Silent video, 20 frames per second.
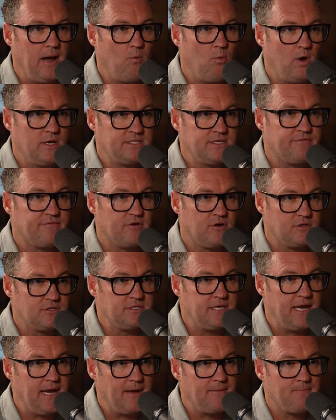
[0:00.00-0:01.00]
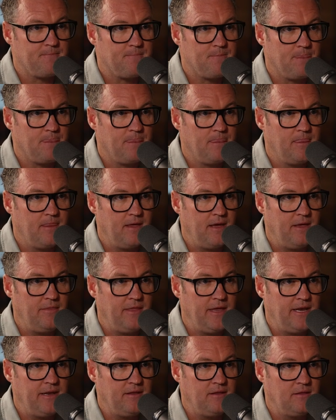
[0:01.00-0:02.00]
I was at first, yeah. And
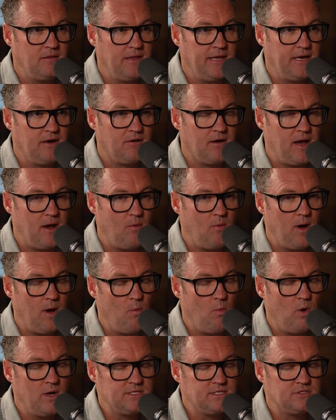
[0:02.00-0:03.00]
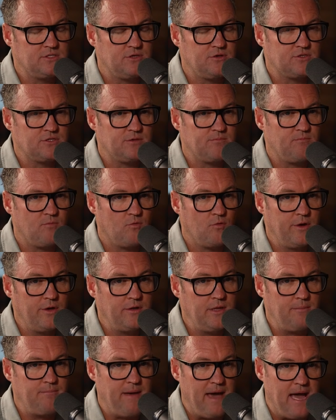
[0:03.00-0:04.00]
then later I wasn't. So there's some
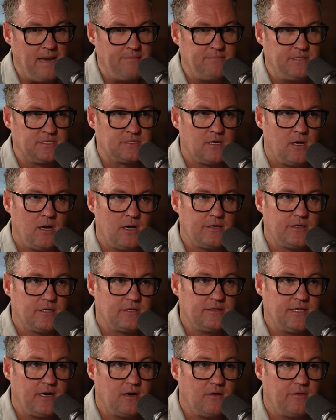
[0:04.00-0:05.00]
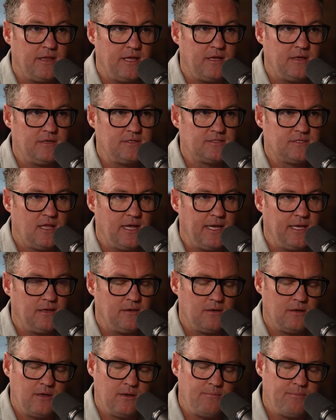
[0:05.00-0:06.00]
really bad misconduct there that is
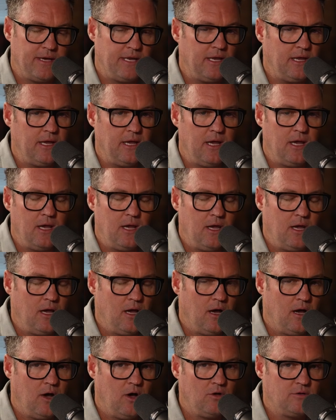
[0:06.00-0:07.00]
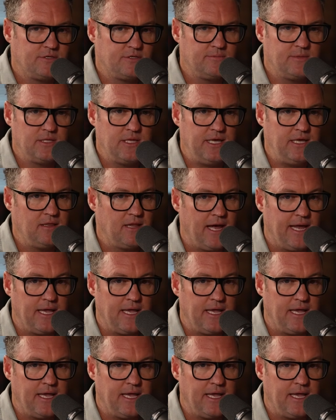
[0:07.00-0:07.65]
but ultimately